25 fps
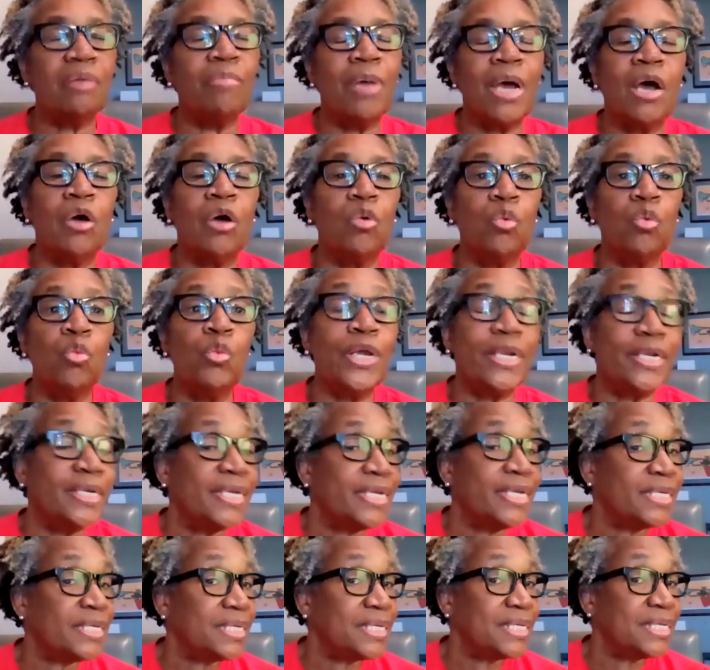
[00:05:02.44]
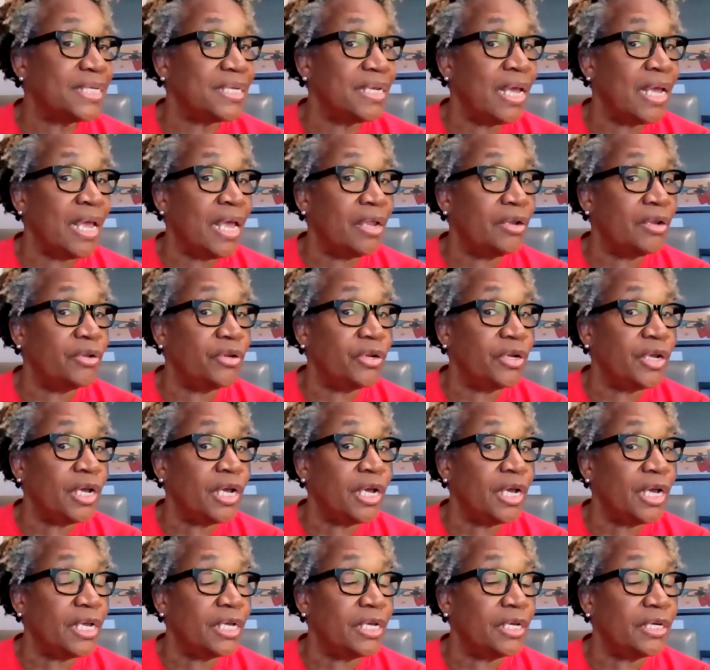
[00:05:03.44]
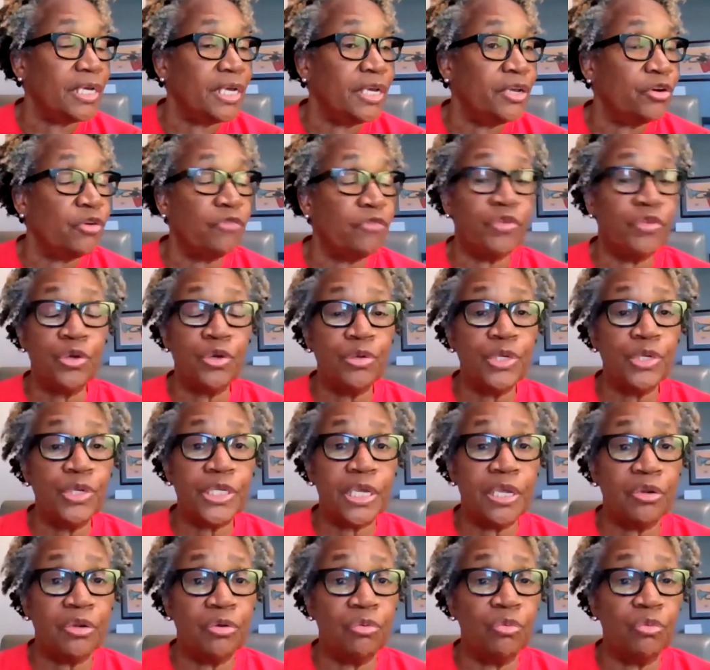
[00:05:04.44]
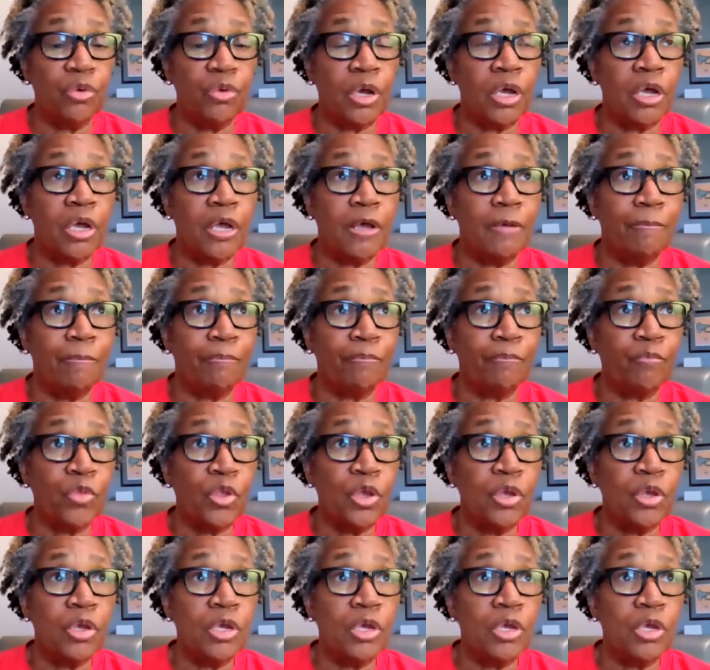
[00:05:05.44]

about witness and uh, interviews and um,